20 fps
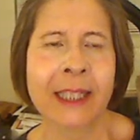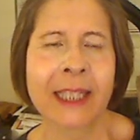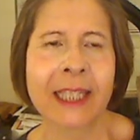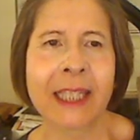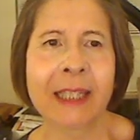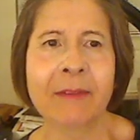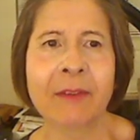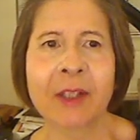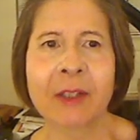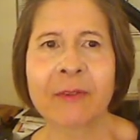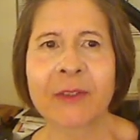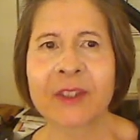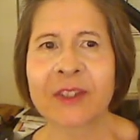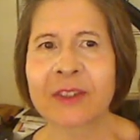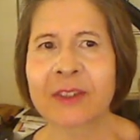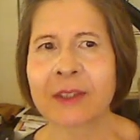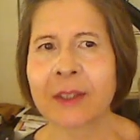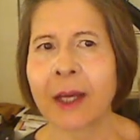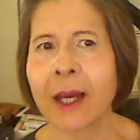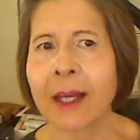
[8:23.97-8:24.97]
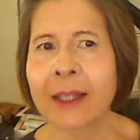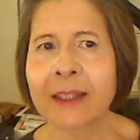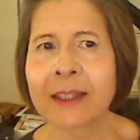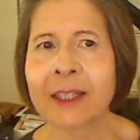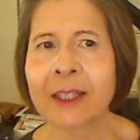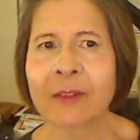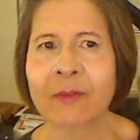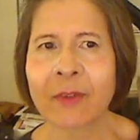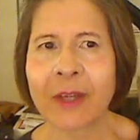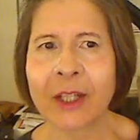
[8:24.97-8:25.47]
even if it's
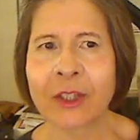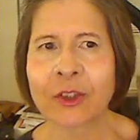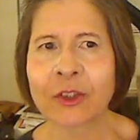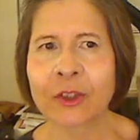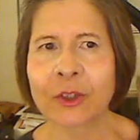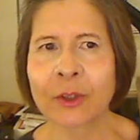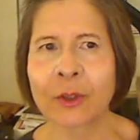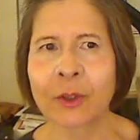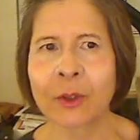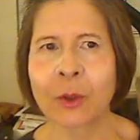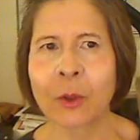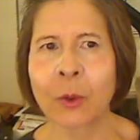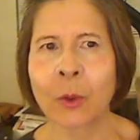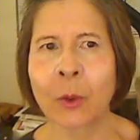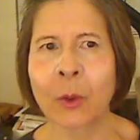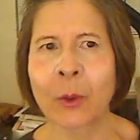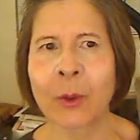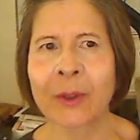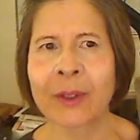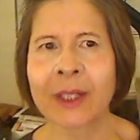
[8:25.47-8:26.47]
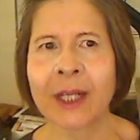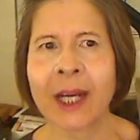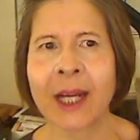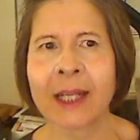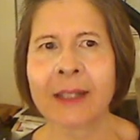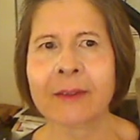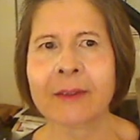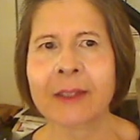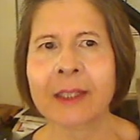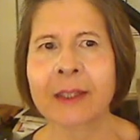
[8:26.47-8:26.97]
unconventional or not